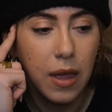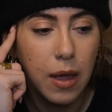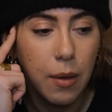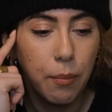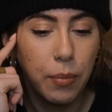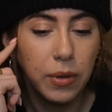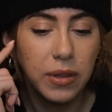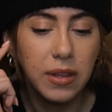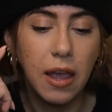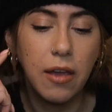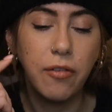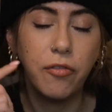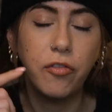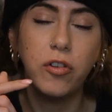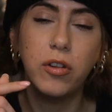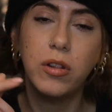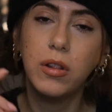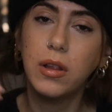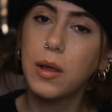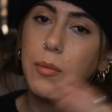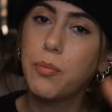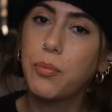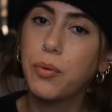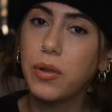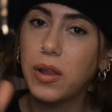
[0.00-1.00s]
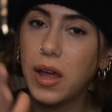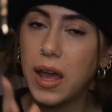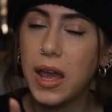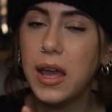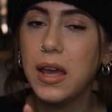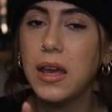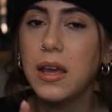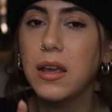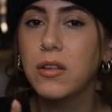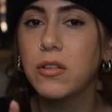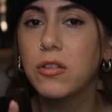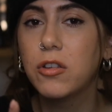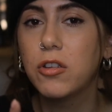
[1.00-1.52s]
But definitely
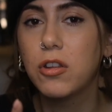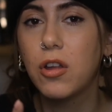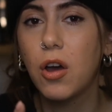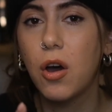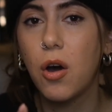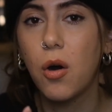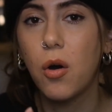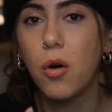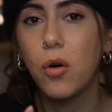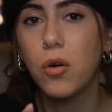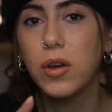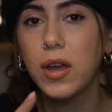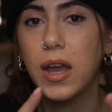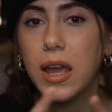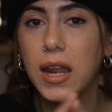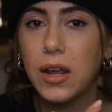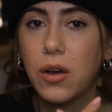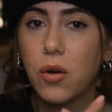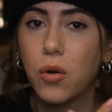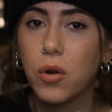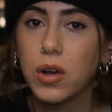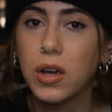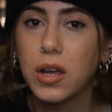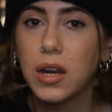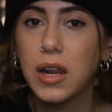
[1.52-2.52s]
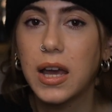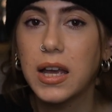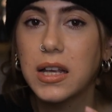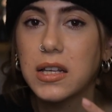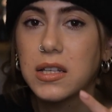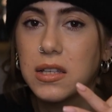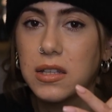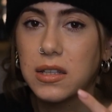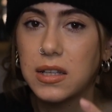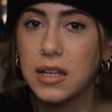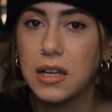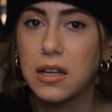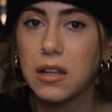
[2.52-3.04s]
playing into the whole getting organized
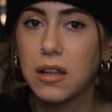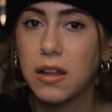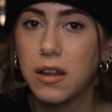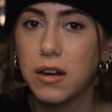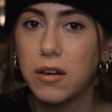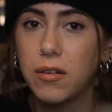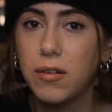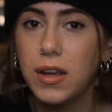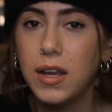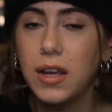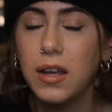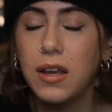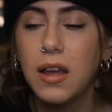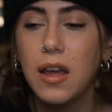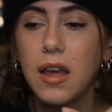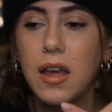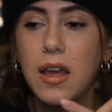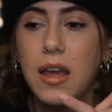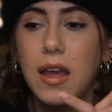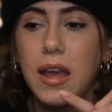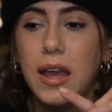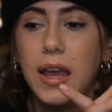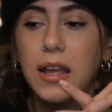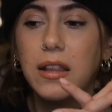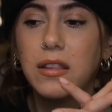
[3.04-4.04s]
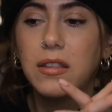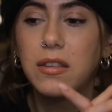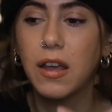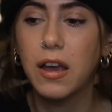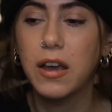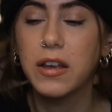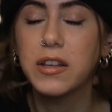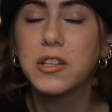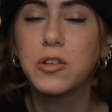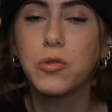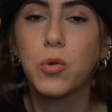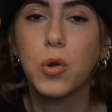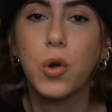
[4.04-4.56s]
and decluttering, it
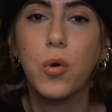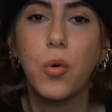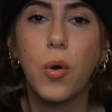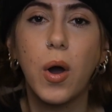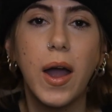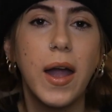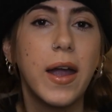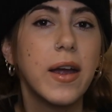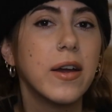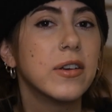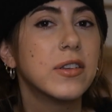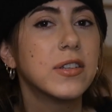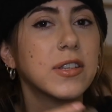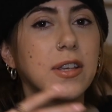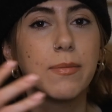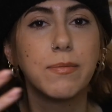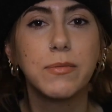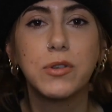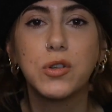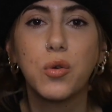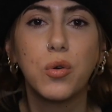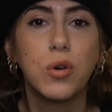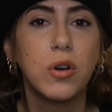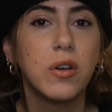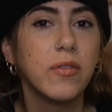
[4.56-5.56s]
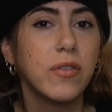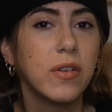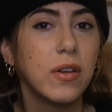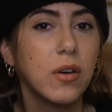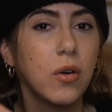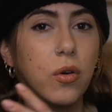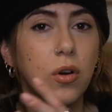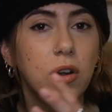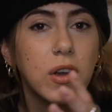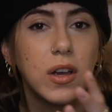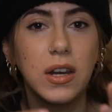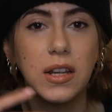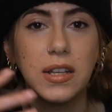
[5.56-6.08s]
does require some sort of an
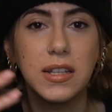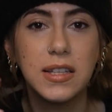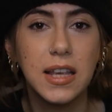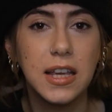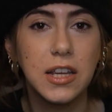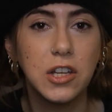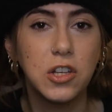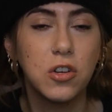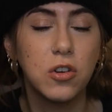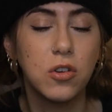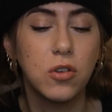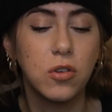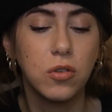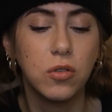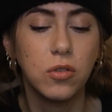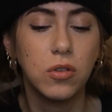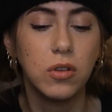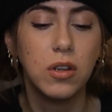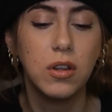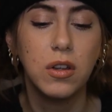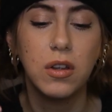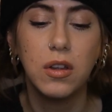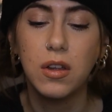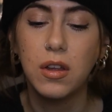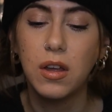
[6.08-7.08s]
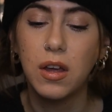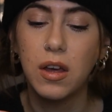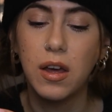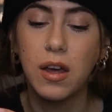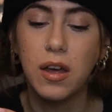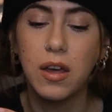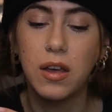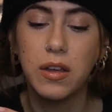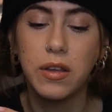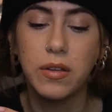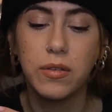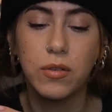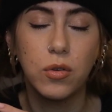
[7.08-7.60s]
organizational
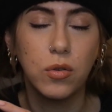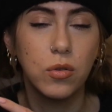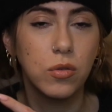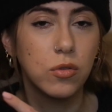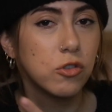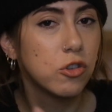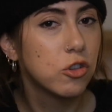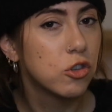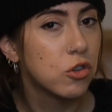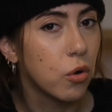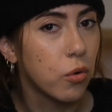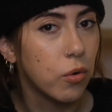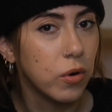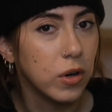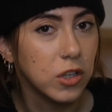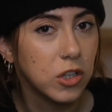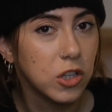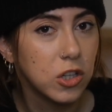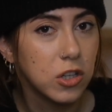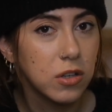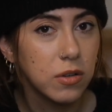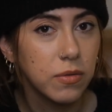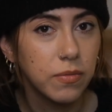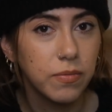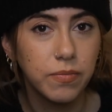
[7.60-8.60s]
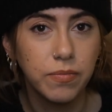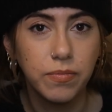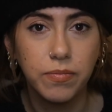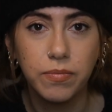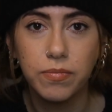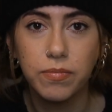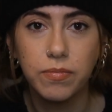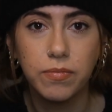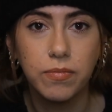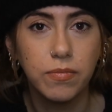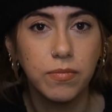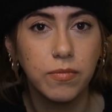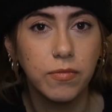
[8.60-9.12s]
storage
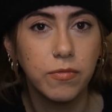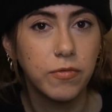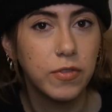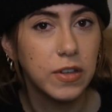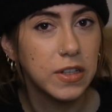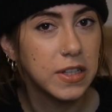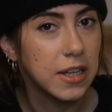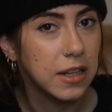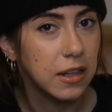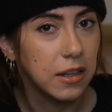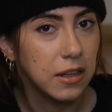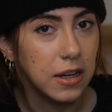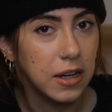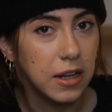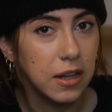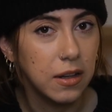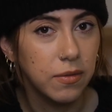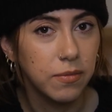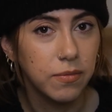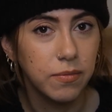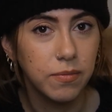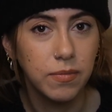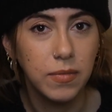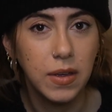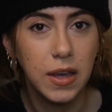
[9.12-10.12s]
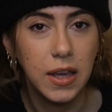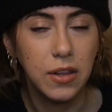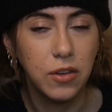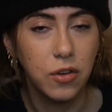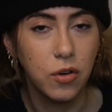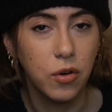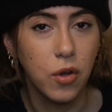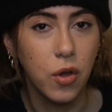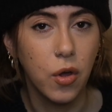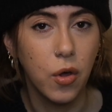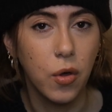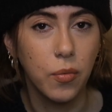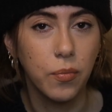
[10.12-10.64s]
facility in
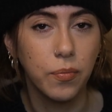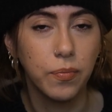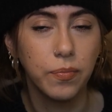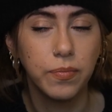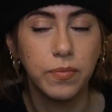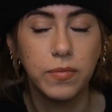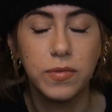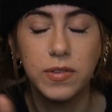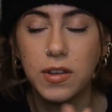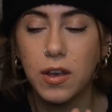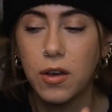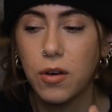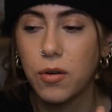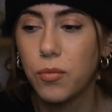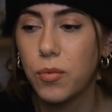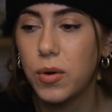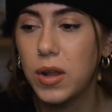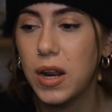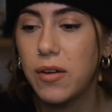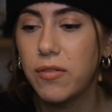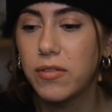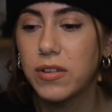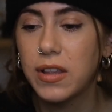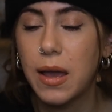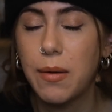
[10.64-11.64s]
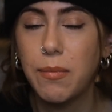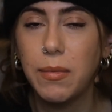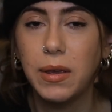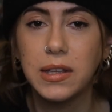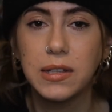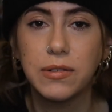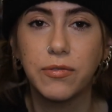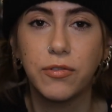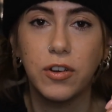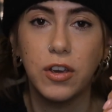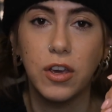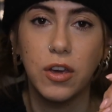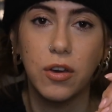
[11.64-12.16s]
your home. So whatever that means
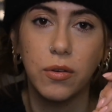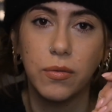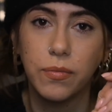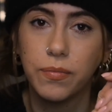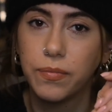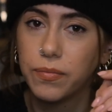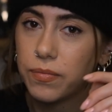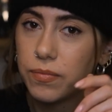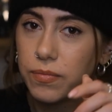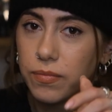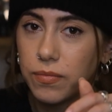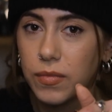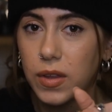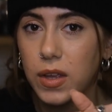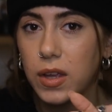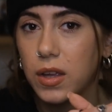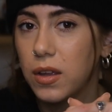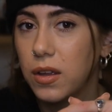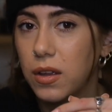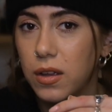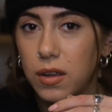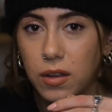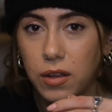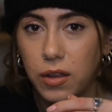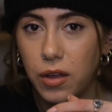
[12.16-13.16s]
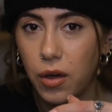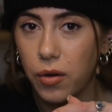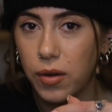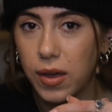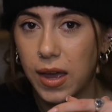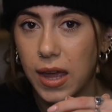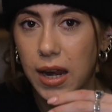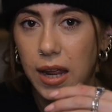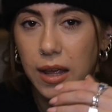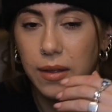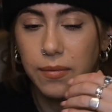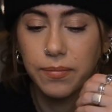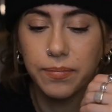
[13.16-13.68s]
for you, go
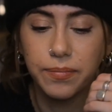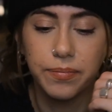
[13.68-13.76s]
get it.